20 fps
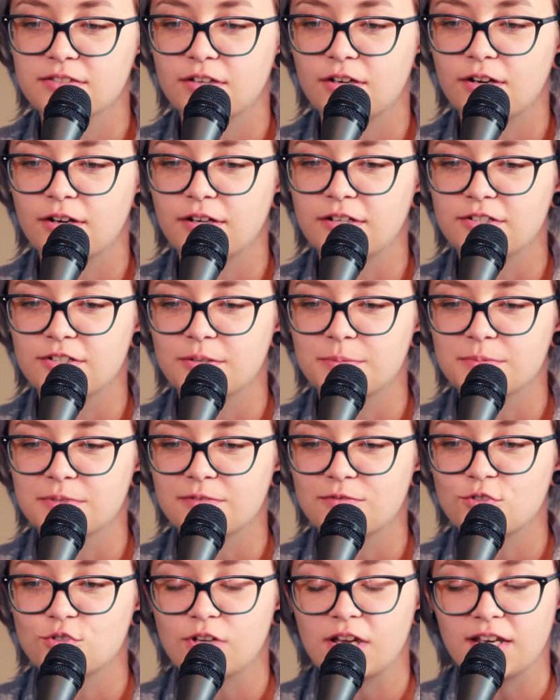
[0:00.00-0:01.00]
are in terms
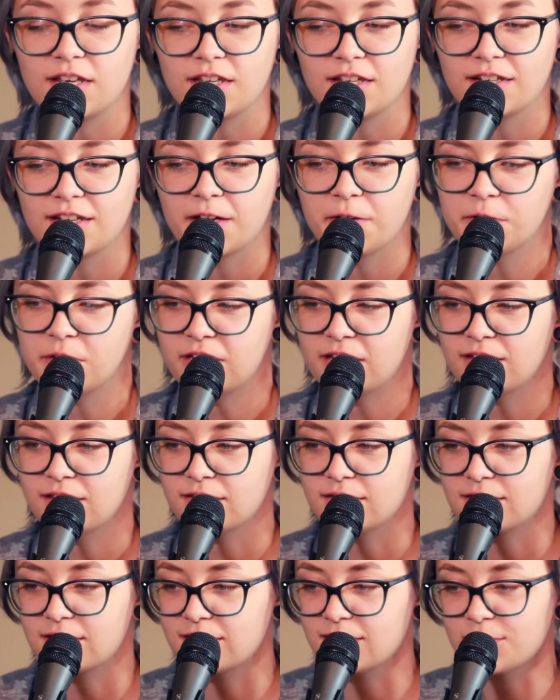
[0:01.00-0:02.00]
of trending
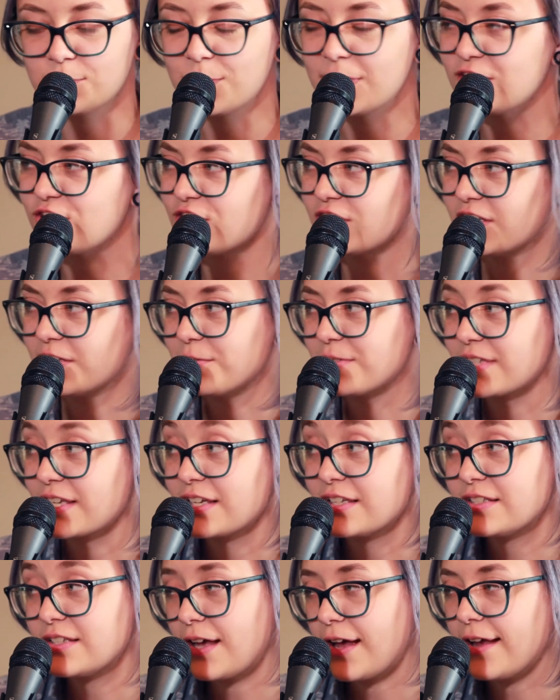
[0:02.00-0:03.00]
nowadays, because you mentioned it was like
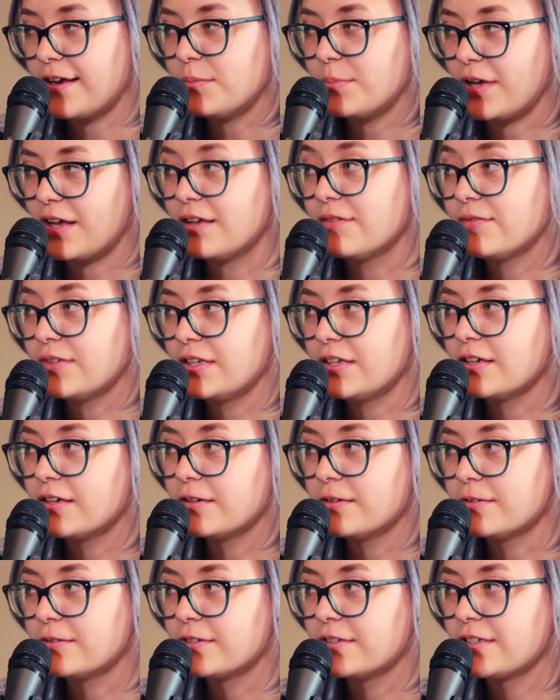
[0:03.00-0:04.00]
a Tide Pod
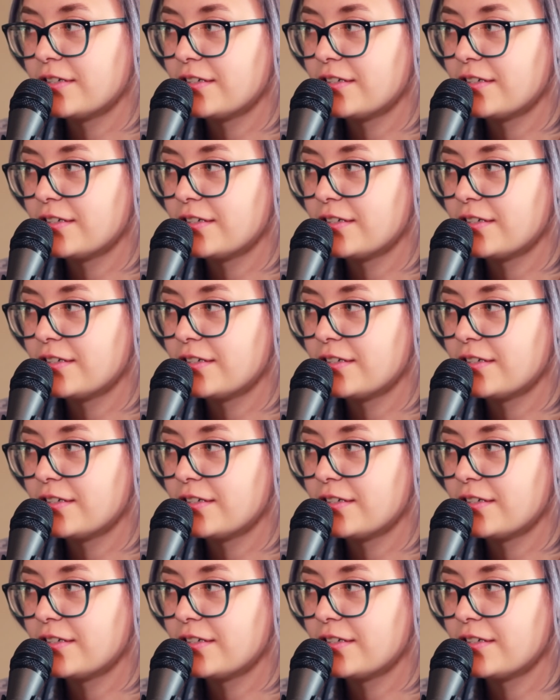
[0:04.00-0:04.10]
video.